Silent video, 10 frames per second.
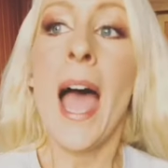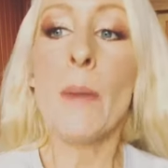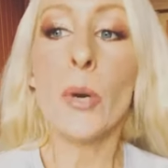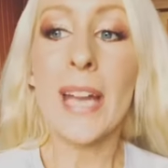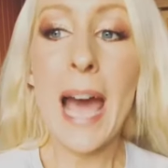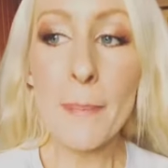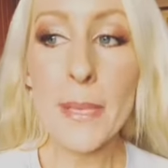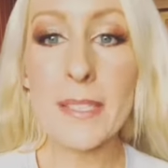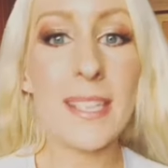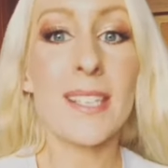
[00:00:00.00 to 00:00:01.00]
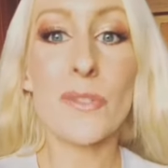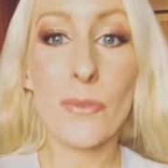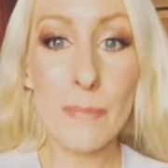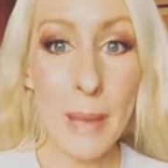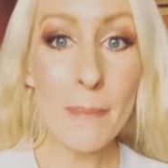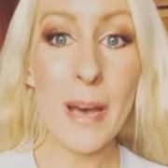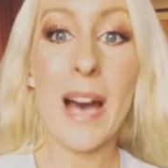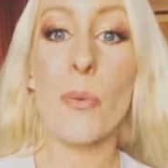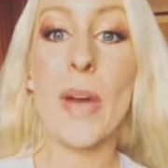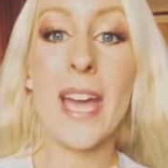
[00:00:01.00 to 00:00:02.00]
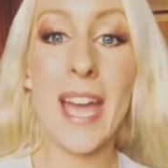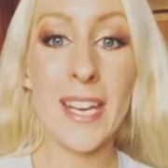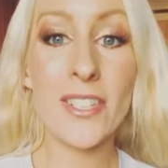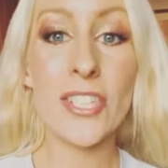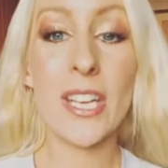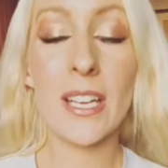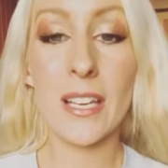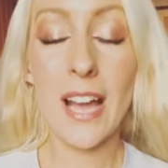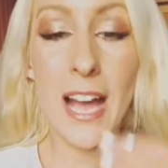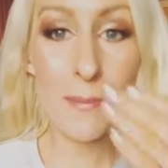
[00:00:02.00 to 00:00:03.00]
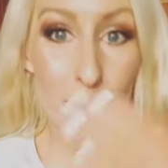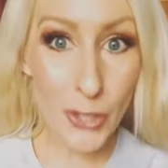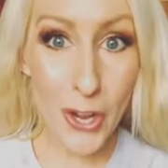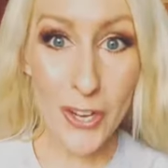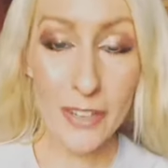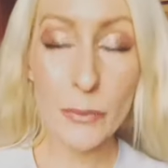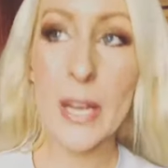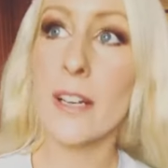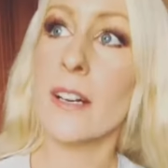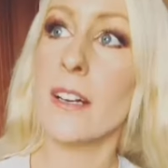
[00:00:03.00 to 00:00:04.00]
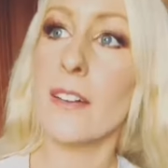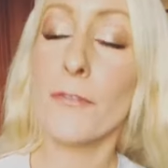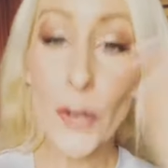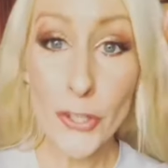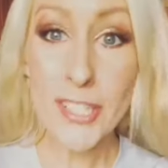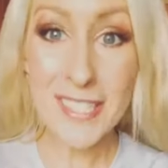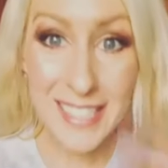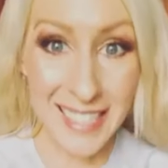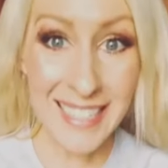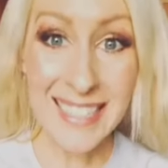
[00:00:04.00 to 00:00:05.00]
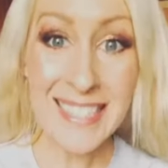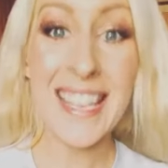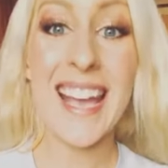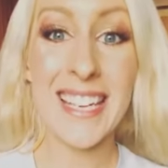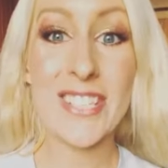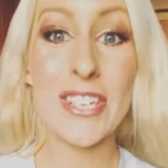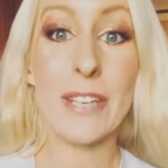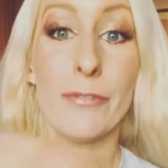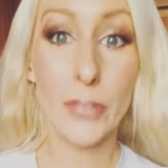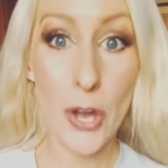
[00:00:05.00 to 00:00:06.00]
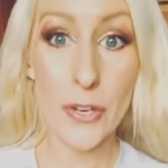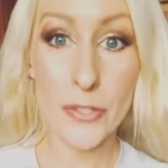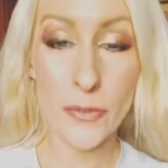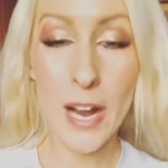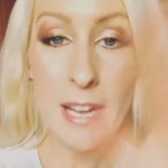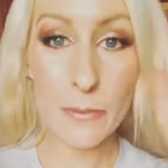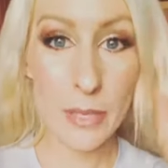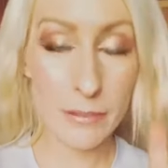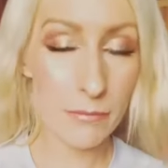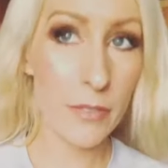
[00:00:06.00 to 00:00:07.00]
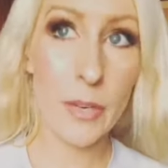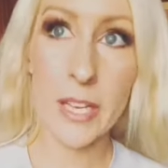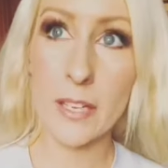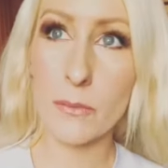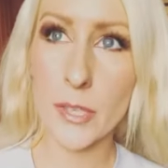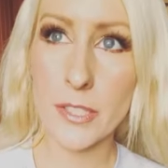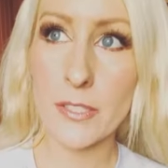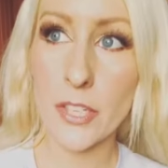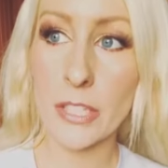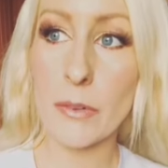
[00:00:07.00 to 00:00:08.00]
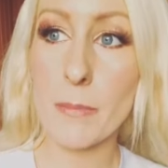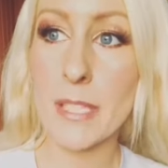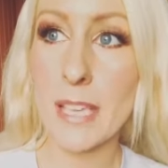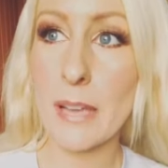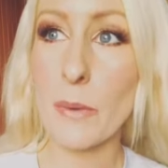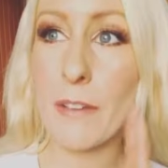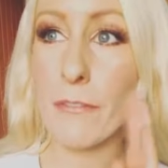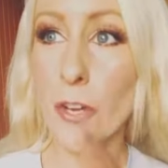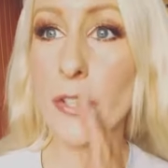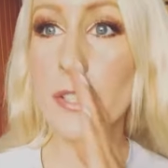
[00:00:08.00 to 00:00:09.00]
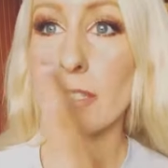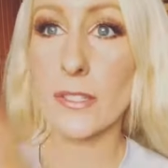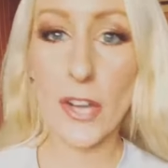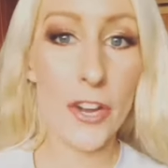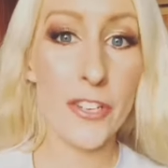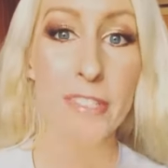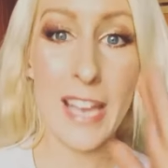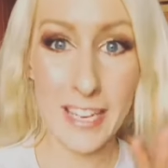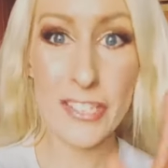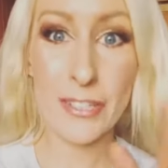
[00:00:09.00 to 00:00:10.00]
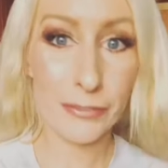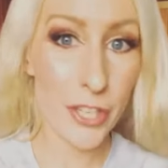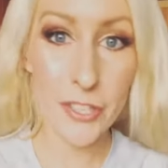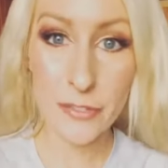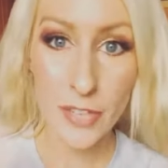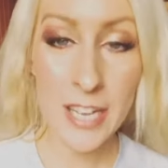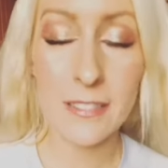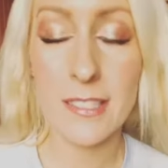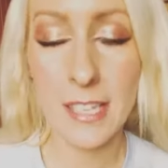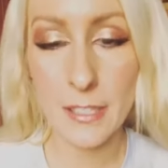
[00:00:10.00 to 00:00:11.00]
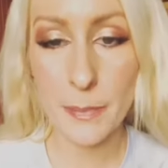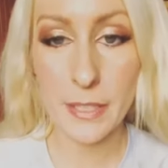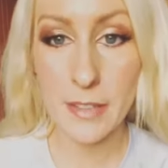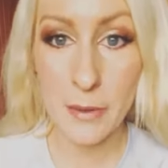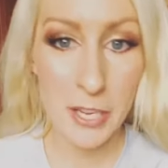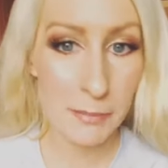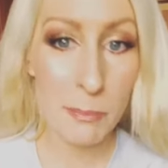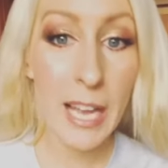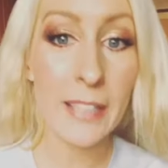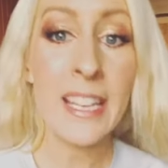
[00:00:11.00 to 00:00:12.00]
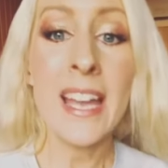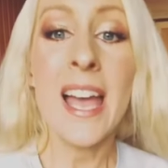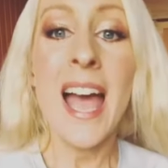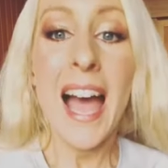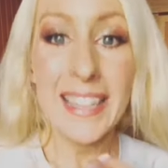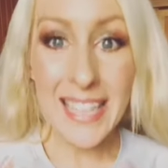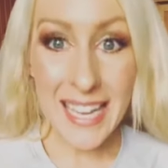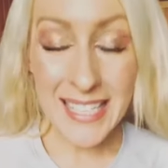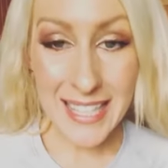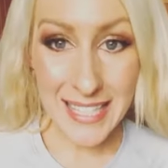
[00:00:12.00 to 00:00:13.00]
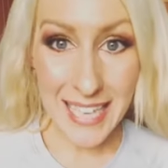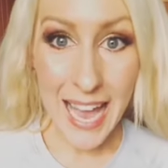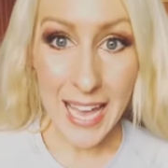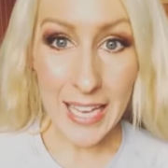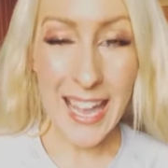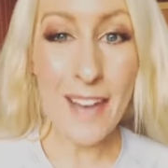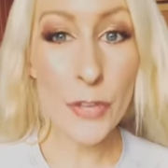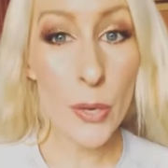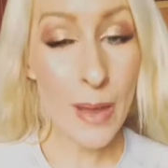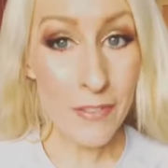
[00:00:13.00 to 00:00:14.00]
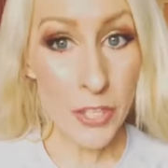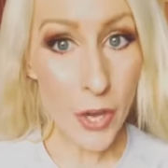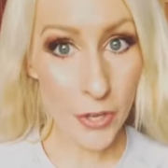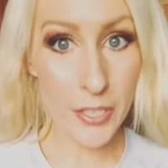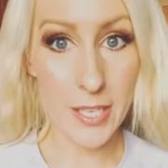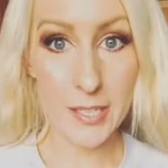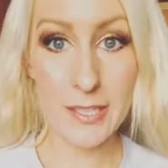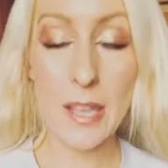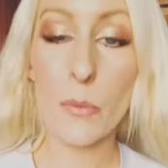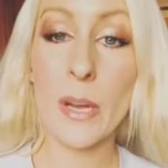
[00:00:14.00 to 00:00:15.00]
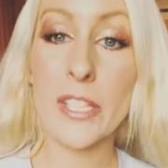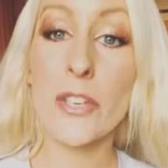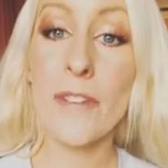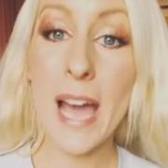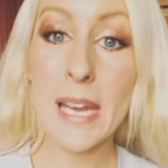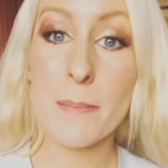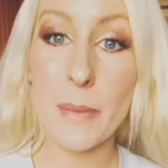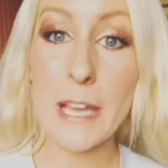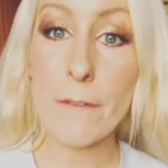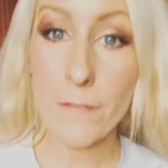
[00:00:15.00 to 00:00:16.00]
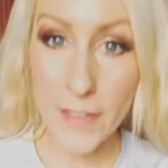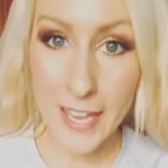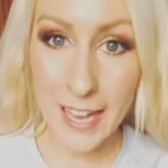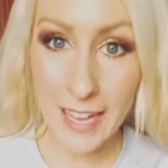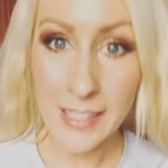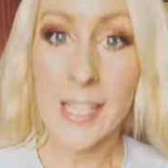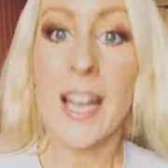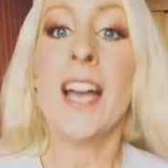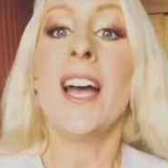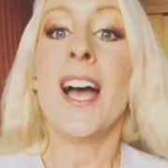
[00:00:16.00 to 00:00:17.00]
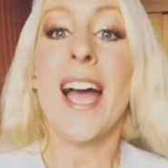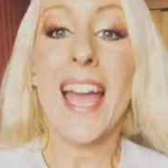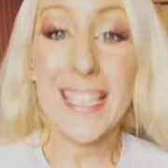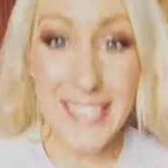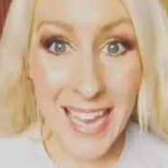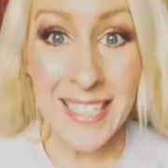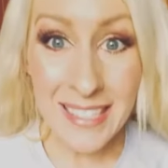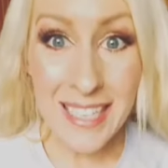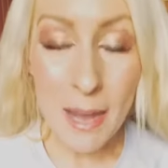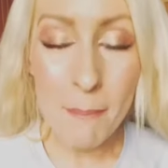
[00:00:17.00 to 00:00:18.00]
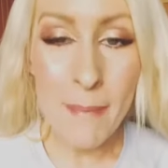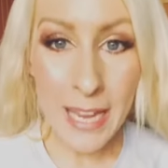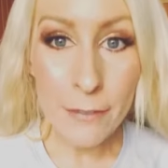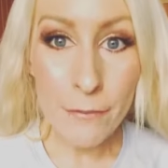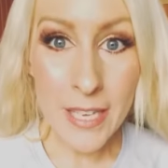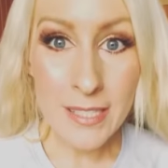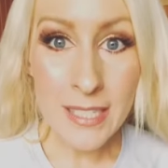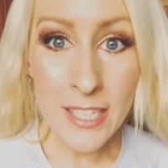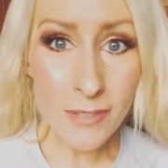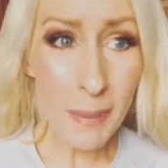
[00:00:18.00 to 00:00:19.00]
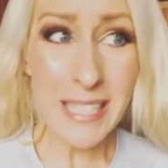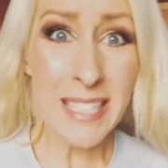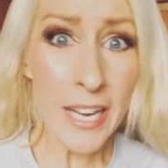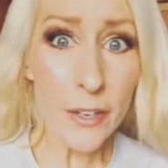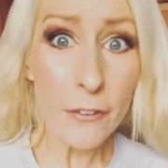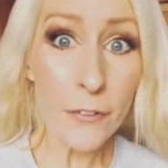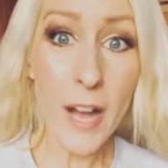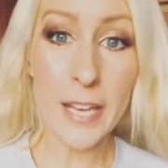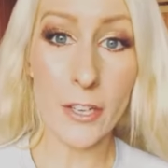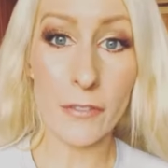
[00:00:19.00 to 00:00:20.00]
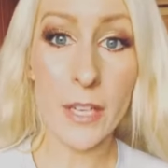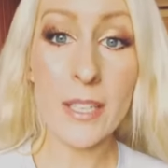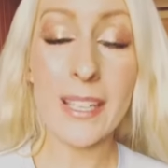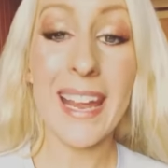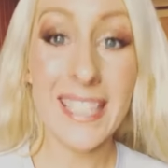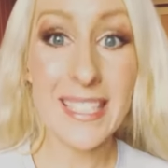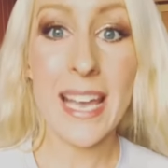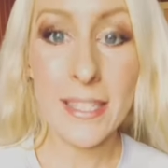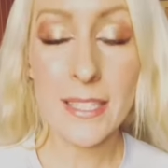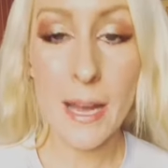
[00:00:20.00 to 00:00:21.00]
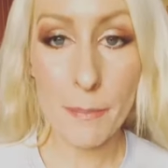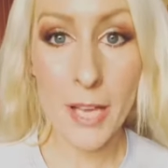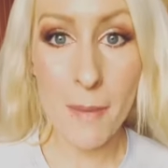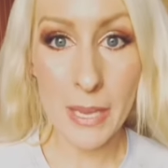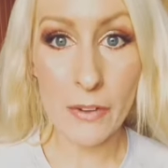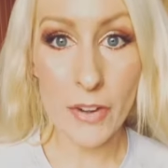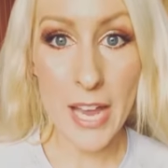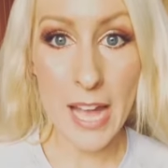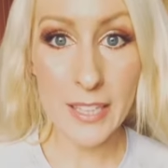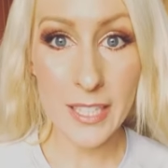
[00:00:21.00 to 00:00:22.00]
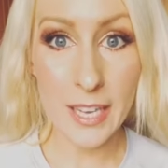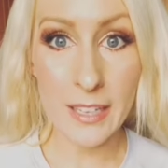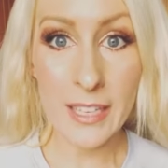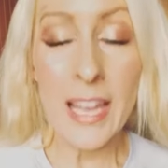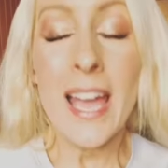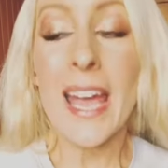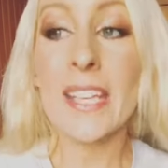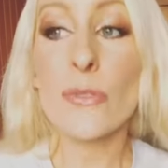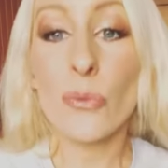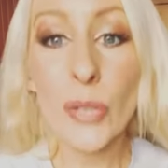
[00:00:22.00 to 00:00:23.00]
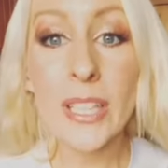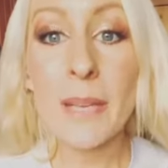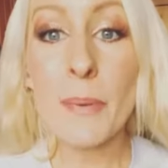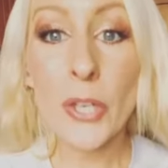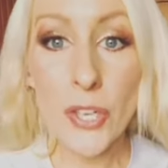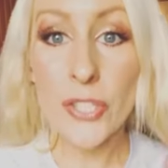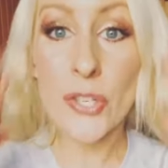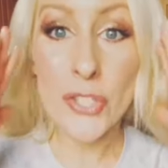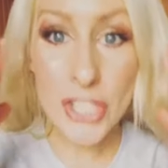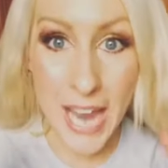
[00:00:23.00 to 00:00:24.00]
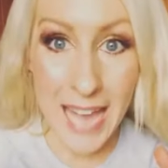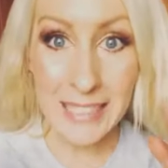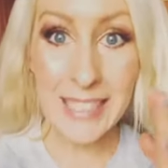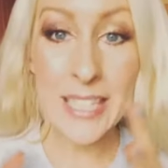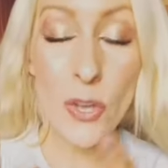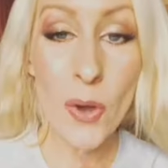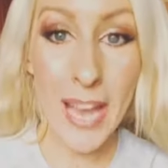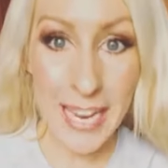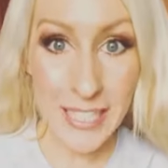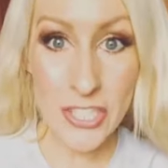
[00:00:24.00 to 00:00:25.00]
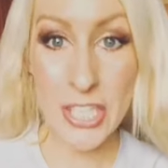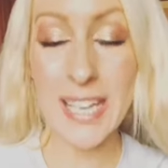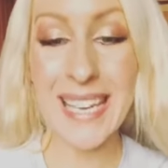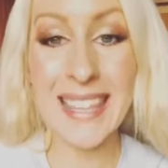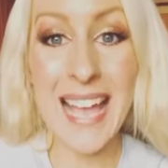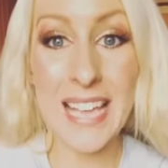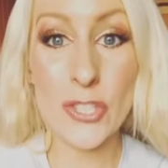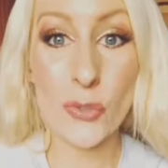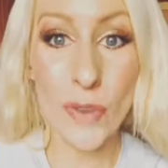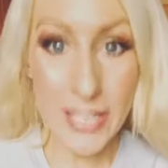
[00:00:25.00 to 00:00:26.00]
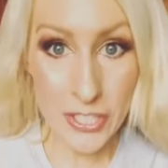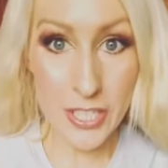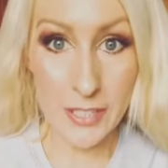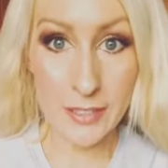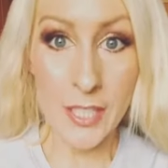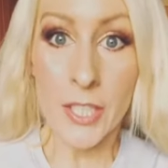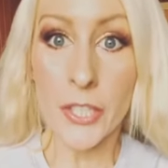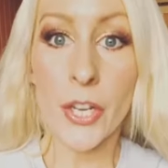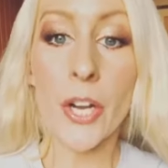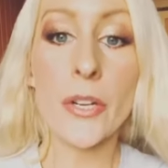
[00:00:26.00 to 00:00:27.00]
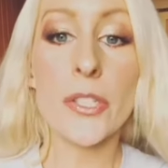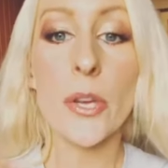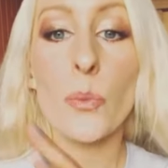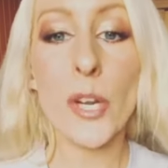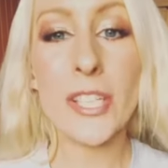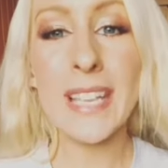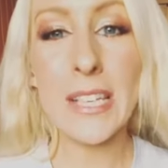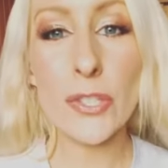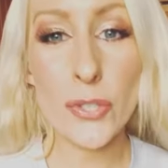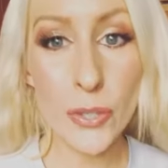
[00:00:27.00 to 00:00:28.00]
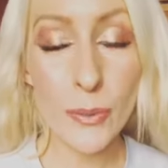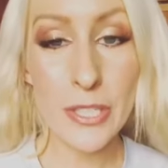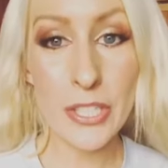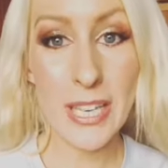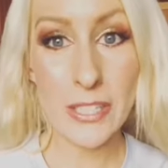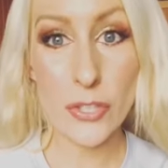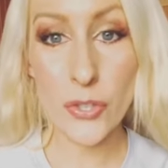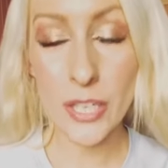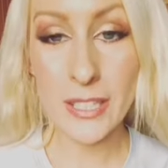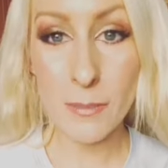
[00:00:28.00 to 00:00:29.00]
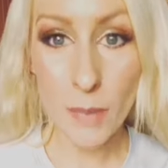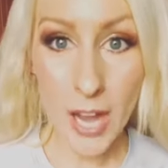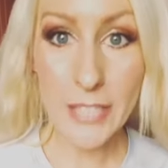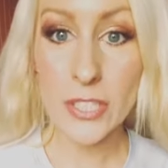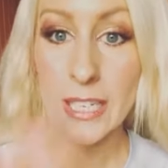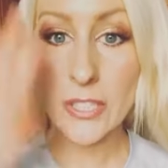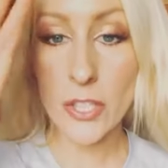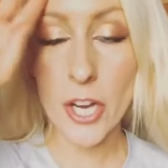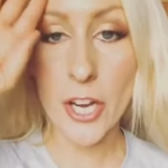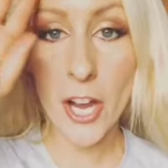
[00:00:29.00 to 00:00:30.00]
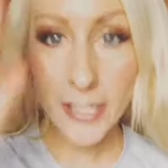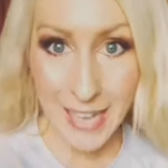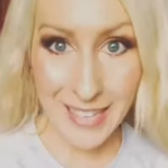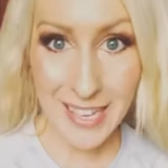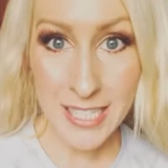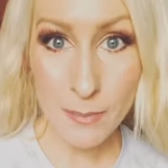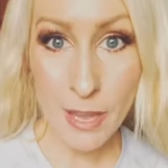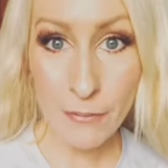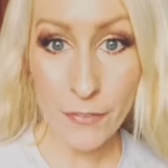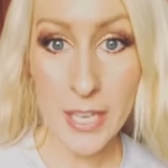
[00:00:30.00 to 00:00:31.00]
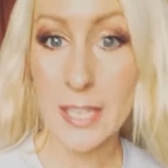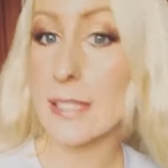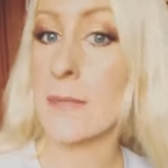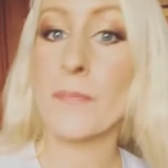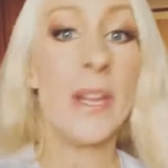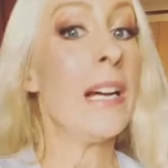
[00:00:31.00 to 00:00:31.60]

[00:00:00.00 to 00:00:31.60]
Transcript: And what happens is, remember, where energy um, go, where focus is, energy flows, right? When where what does Tony Robbins say? Where focus goes, energy flows, right? Sounds better that way. But at the end of the day, have you ever noticed that when you've had a big fear, it's ended up manifesting, you've been terrified of it, and it's ended up becoming a reality. It's really because you're channeling your energy in that direction, you know? So, what you need to do is you need to trick the mind. You need to go, okay, these are my fears.